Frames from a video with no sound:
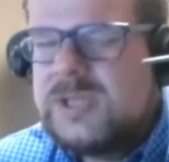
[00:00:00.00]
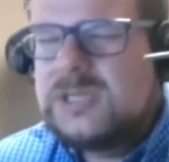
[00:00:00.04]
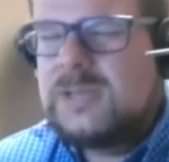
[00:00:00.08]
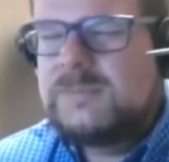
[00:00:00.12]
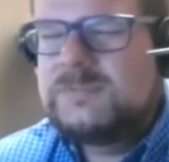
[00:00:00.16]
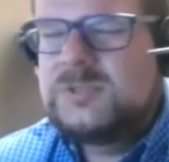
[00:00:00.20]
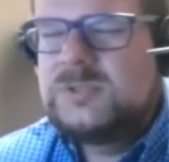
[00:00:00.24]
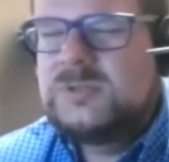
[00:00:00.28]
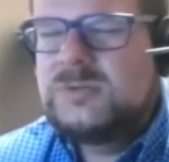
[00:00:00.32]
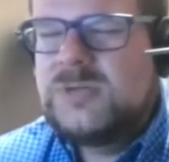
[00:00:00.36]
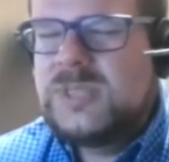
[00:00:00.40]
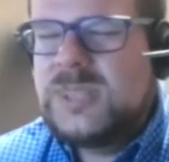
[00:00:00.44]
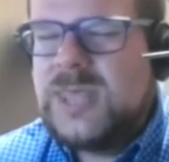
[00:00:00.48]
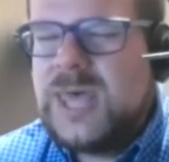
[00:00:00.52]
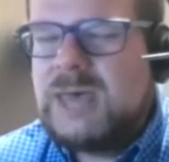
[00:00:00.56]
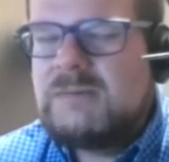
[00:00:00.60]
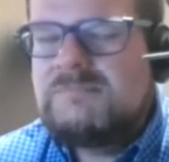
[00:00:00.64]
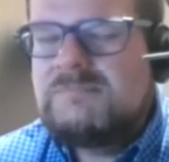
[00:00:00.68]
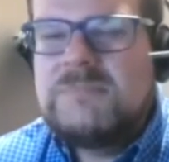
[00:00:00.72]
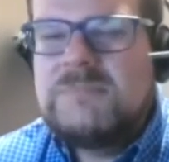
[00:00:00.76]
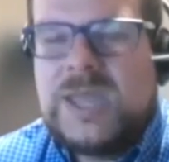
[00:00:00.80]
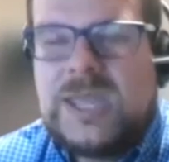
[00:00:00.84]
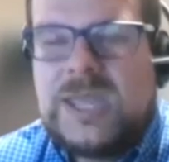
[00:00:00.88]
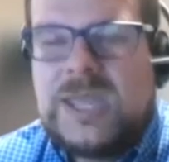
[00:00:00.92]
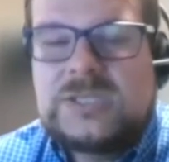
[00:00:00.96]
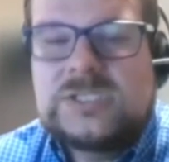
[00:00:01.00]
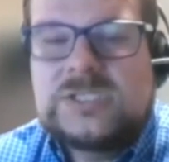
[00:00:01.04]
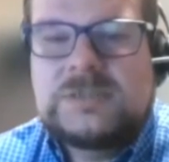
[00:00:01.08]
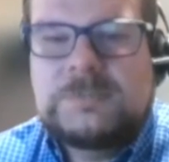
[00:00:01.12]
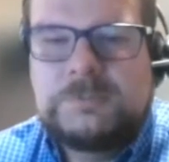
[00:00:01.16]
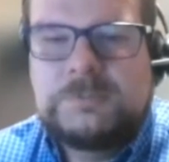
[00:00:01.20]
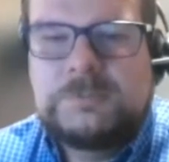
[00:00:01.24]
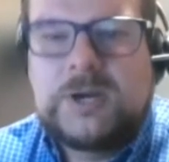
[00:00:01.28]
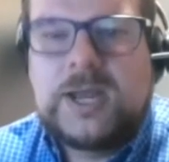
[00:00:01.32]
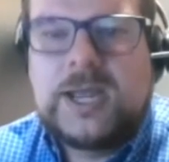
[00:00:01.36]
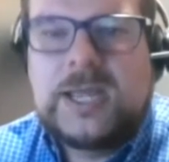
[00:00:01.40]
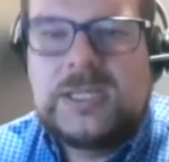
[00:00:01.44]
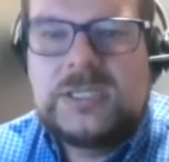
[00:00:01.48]
end up doing that may
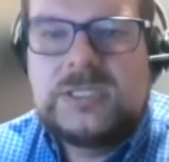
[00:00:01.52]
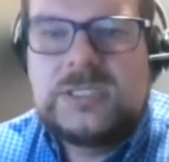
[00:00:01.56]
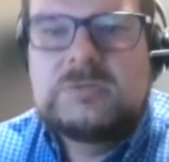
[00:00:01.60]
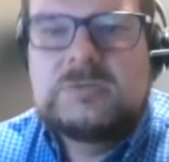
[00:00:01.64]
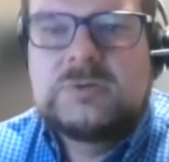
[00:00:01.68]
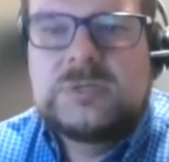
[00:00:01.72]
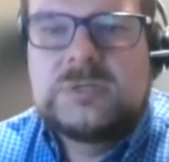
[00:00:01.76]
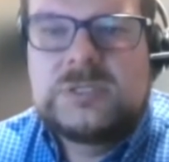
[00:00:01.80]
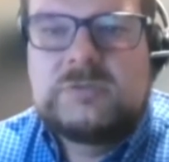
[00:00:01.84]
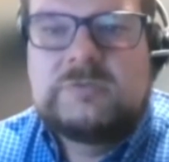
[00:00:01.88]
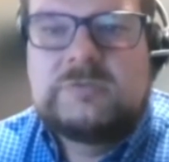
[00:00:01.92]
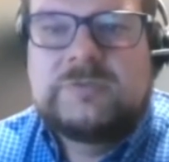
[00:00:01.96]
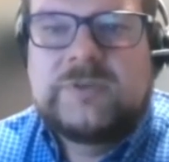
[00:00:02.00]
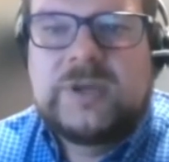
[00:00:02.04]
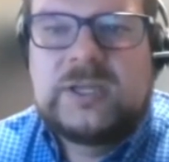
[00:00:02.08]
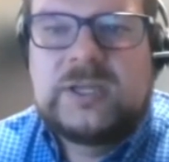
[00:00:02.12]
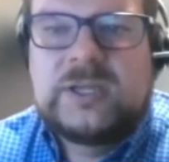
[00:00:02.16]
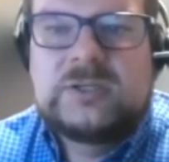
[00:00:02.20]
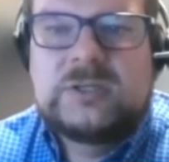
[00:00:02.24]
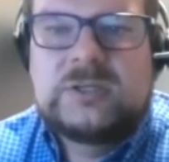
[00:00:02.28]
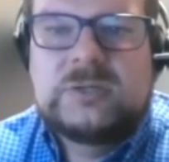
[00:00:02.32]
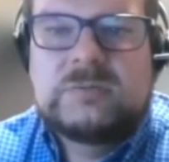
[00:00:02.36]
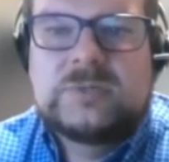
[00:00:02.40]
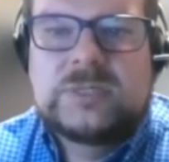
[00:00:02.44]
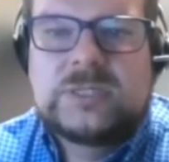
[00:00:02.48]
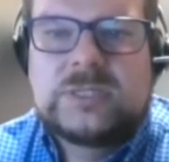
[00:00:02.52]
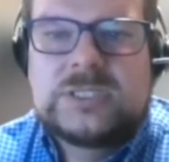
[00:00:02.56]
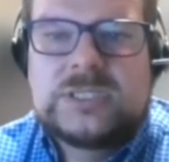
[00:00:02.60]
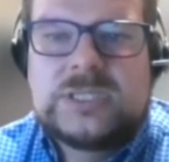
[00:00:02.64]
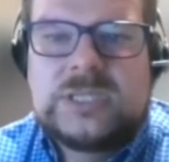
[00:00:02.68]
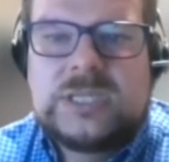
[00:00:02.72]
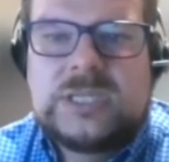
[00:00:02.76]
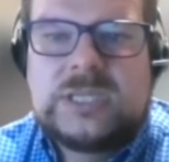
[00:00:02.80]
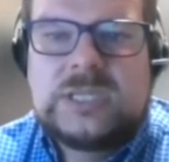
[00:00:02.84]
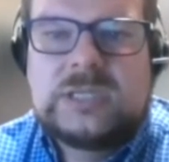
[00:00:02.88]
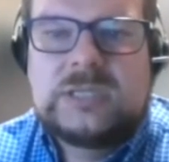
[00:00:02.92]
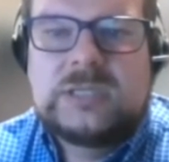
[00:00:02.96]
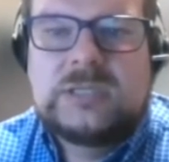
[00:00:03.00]
surprise you as you find out what's
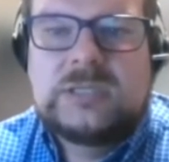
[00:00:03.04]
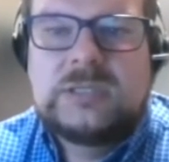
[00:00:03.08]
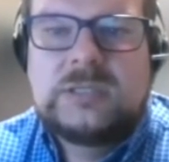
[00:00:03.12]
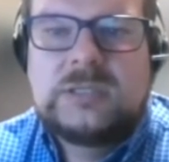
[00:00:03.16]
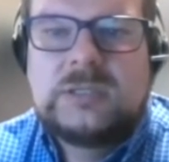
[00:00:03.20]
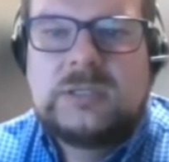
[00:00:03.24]
needed.